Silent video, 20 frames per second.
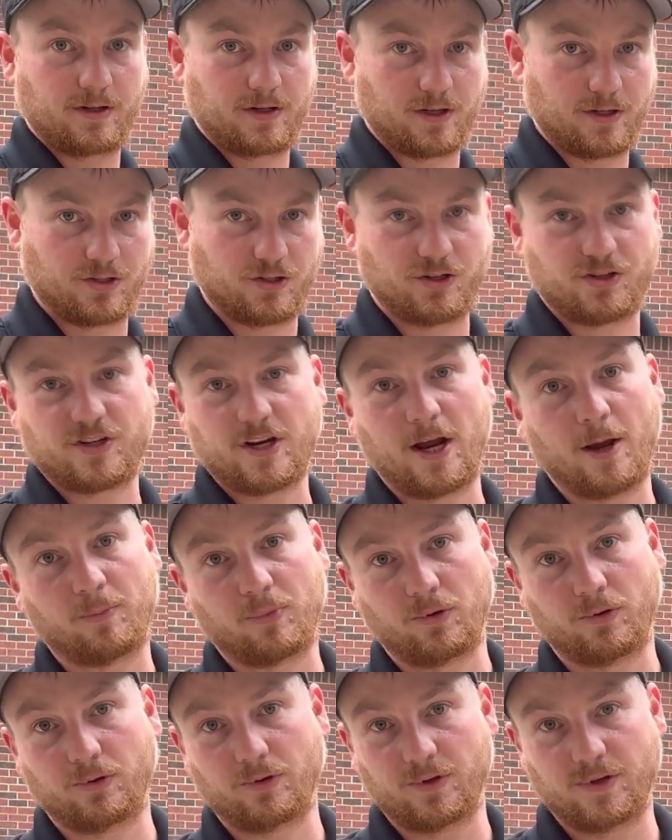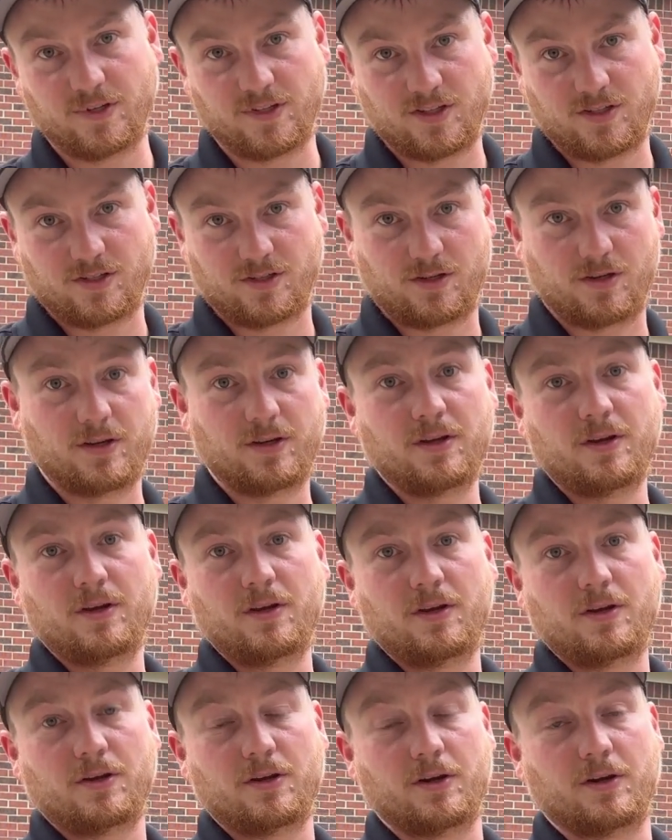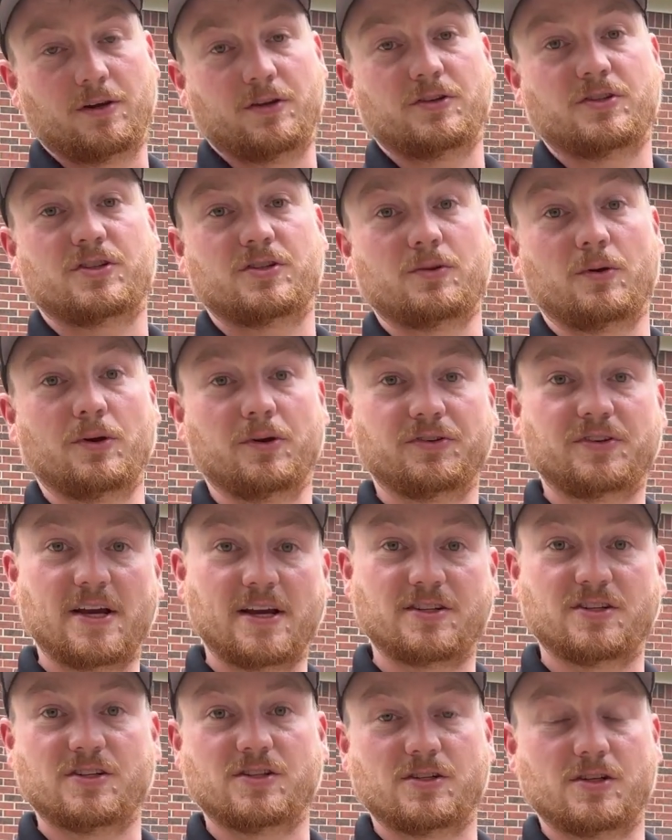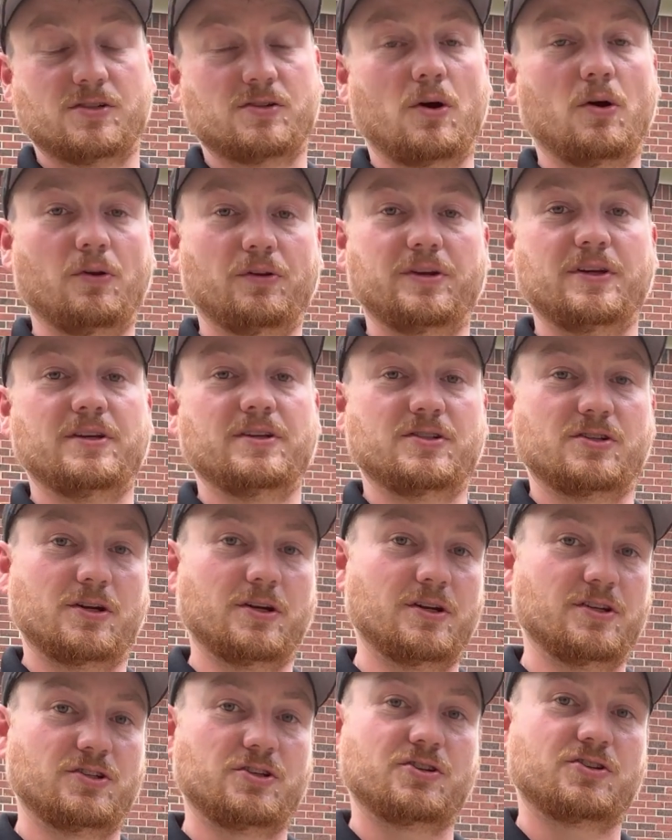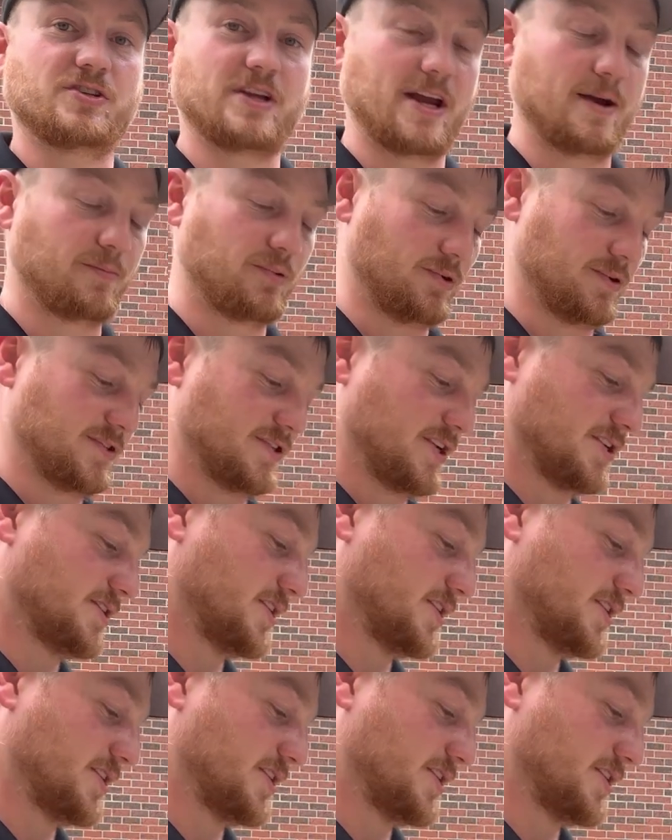because your soil test is only as good as your sample, as they